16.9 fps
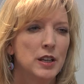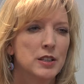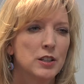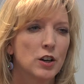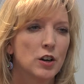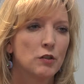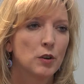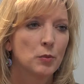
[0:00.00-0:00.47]

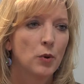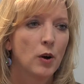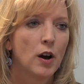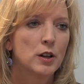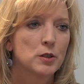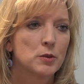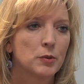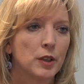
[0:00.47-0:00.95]
serve
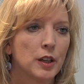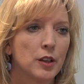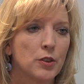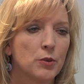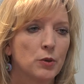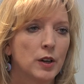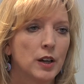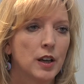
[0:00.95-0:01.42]
approximately
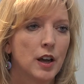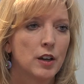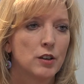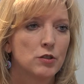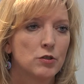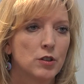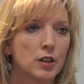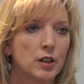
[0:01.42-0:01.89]

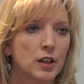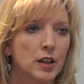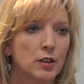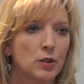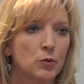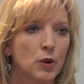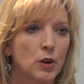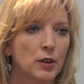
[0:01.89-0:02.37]
300
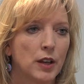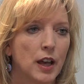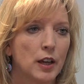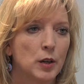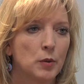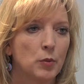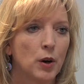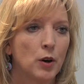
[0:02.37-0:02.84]
in the Roane
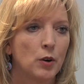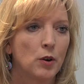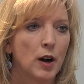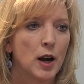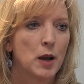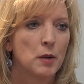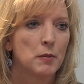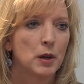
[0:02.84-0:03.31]
County
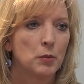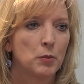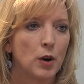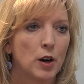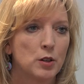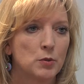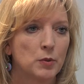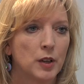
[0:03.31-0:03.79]
program and
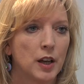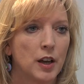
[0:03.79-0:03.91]
approximately